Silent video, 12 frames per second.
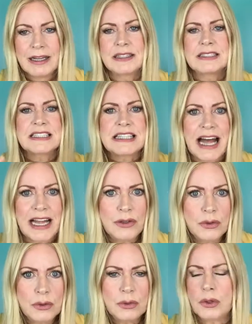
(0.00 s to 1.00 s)

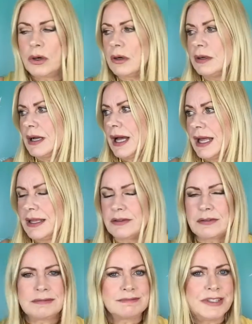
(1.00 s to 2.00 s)
sallow, and
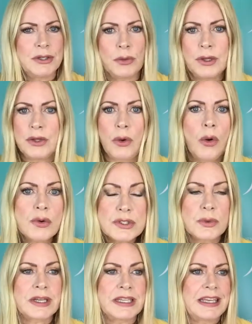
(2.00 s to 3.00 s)
you know, you also
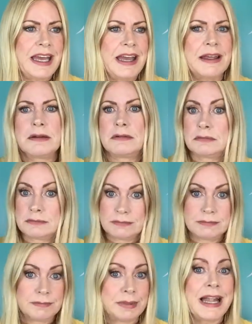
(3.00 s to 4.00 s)
can get
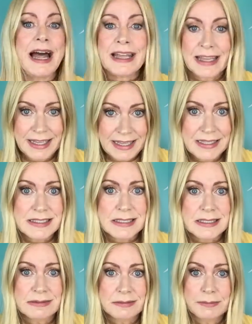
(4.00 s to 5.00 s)

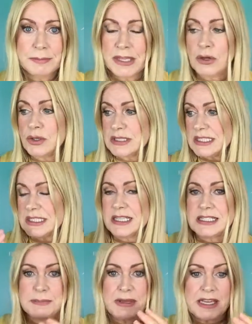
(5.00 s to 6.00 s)
blackheads because the
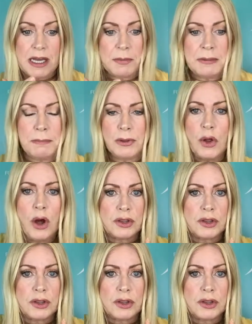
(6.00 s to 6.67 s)
skin's becoming blocked.